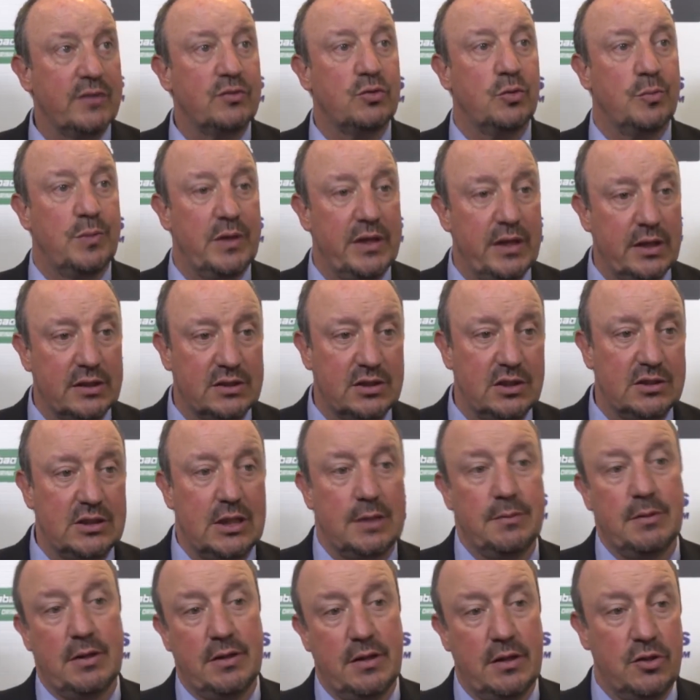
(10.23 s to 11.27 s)
You have to play extra
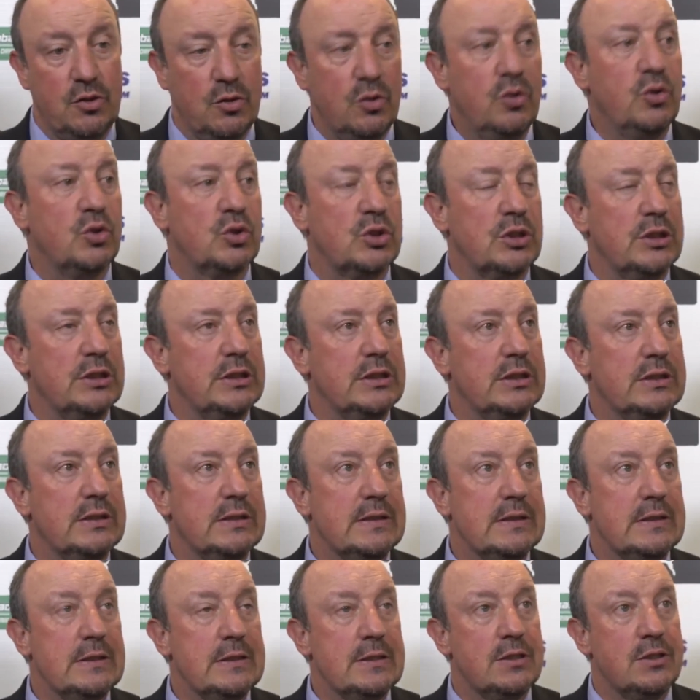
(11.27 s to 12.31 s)
time and then you lose.
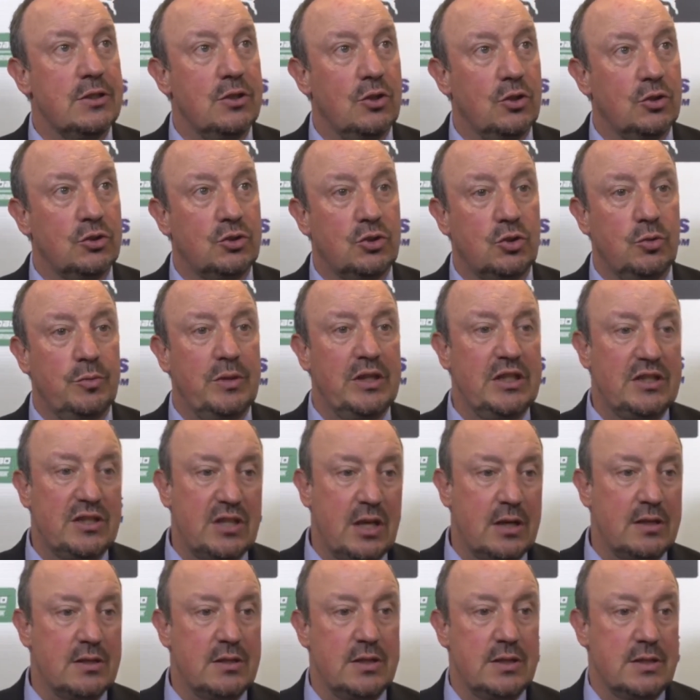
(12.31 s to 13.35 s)
So too many
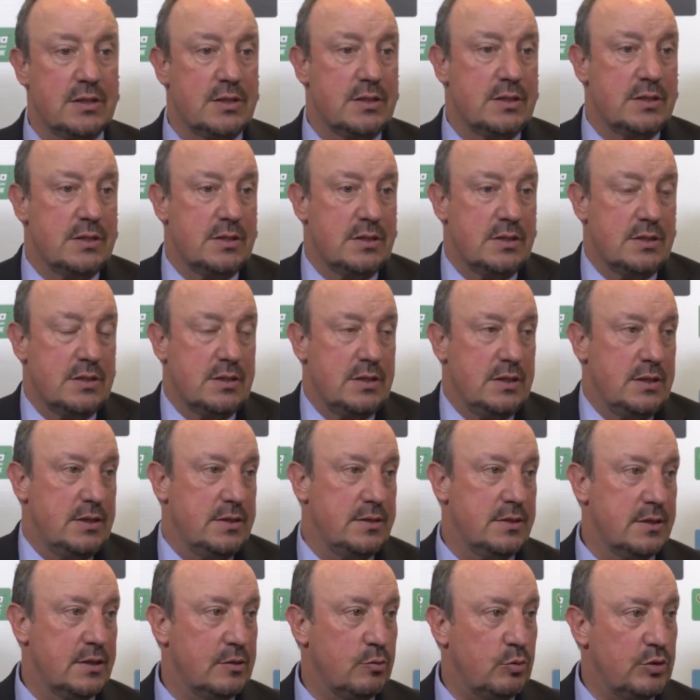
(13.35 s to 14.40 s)
chances,
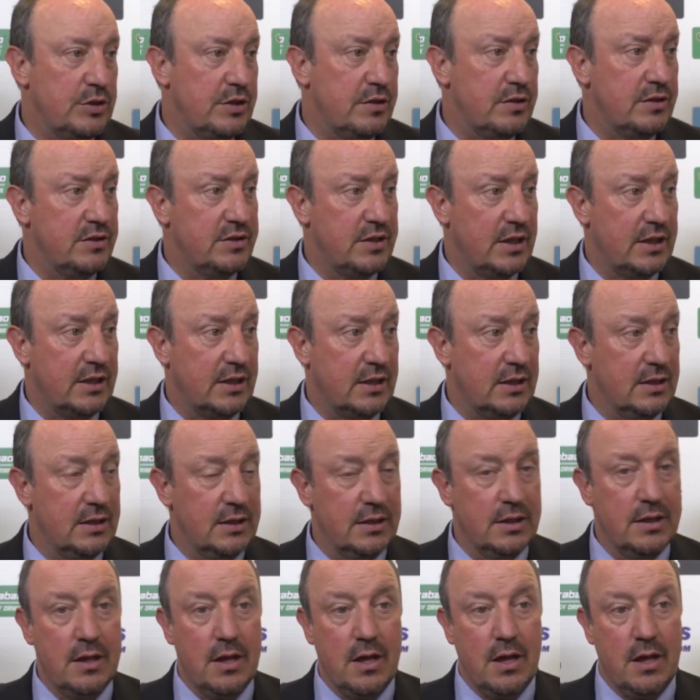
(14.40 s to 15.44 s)
and we didn't take
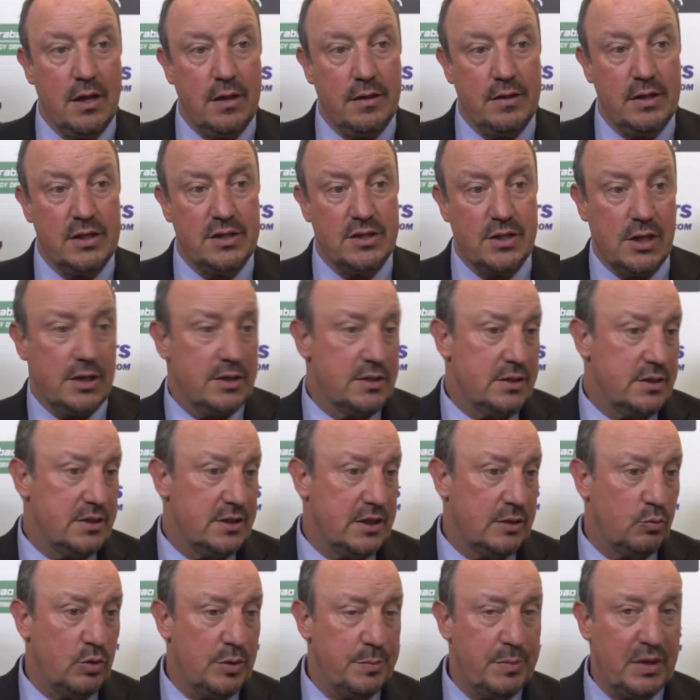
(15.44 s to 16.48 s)
these
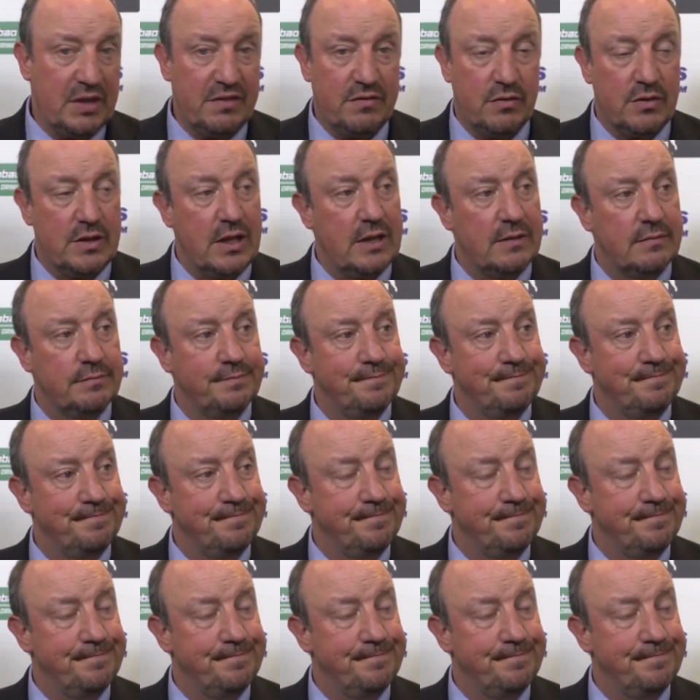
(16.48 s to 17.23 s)
chances, and we pay for that.